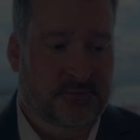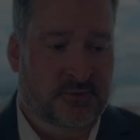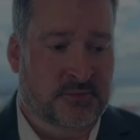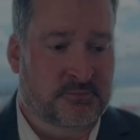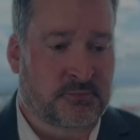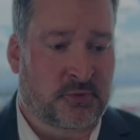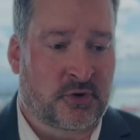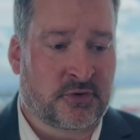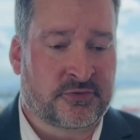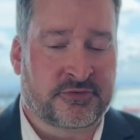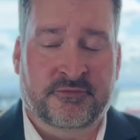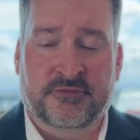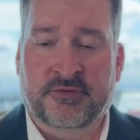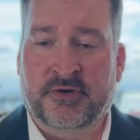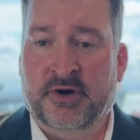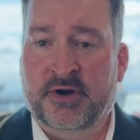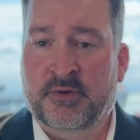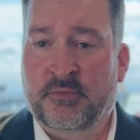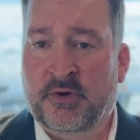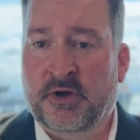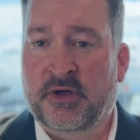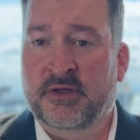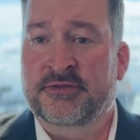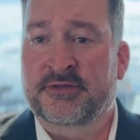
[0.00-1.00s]
We're both very
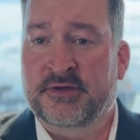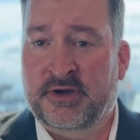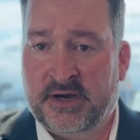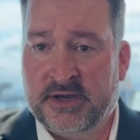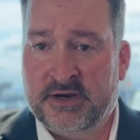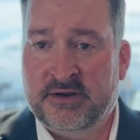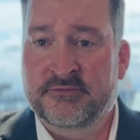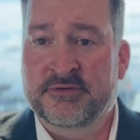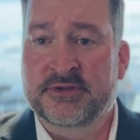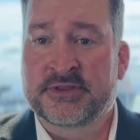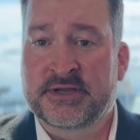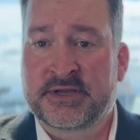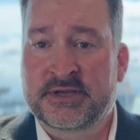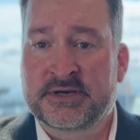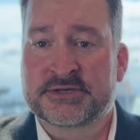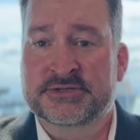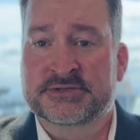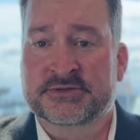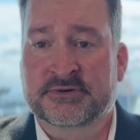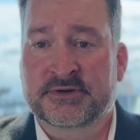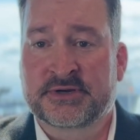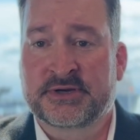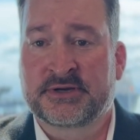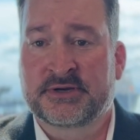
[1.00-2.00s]
well thought of in the
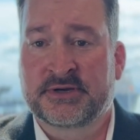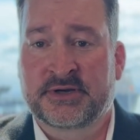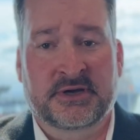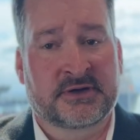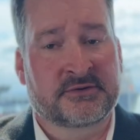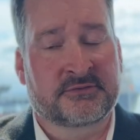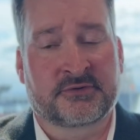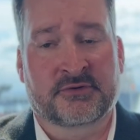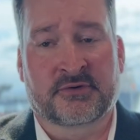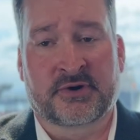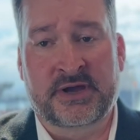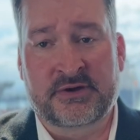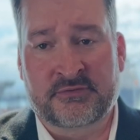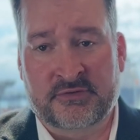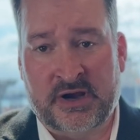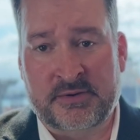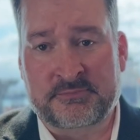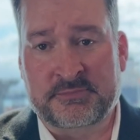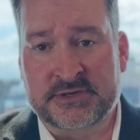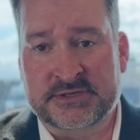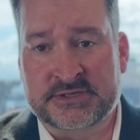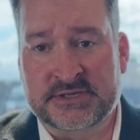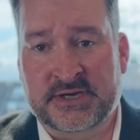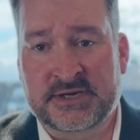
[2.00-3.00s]
industry, have great
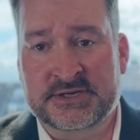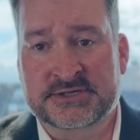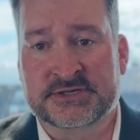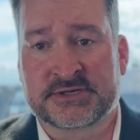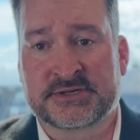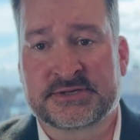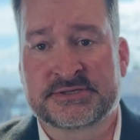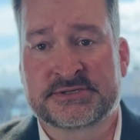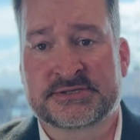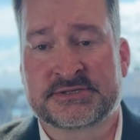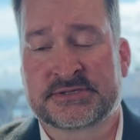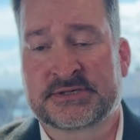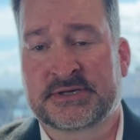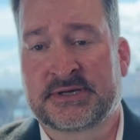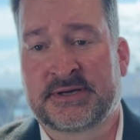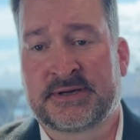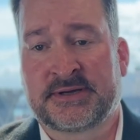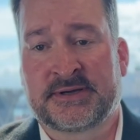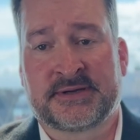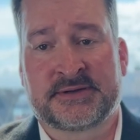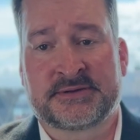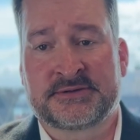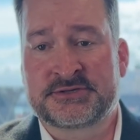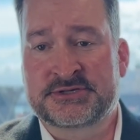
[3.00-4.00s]
reputations.
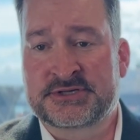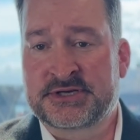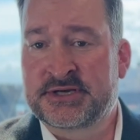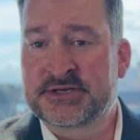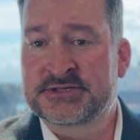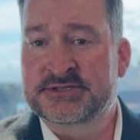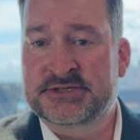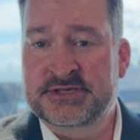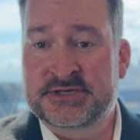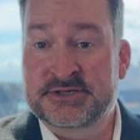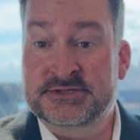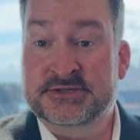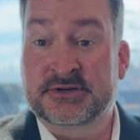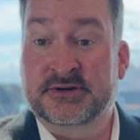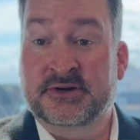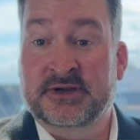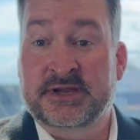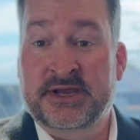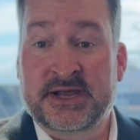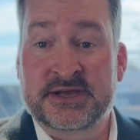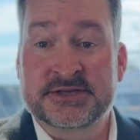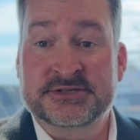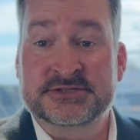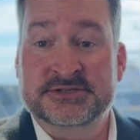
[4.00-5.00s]
Uh, GSC
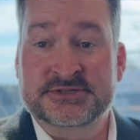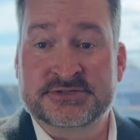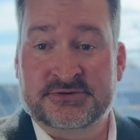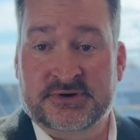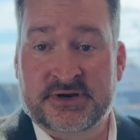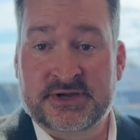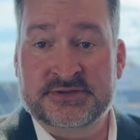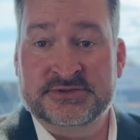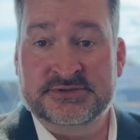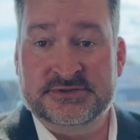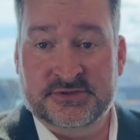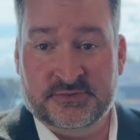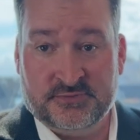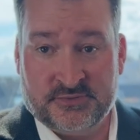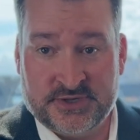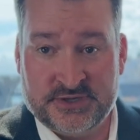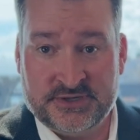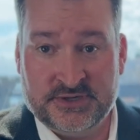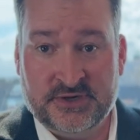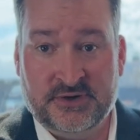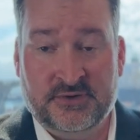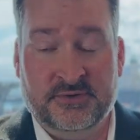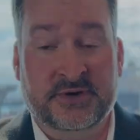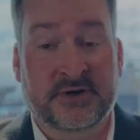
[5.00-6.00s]
certainly has strengths that we
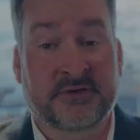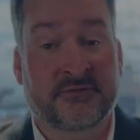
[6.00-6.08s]
don't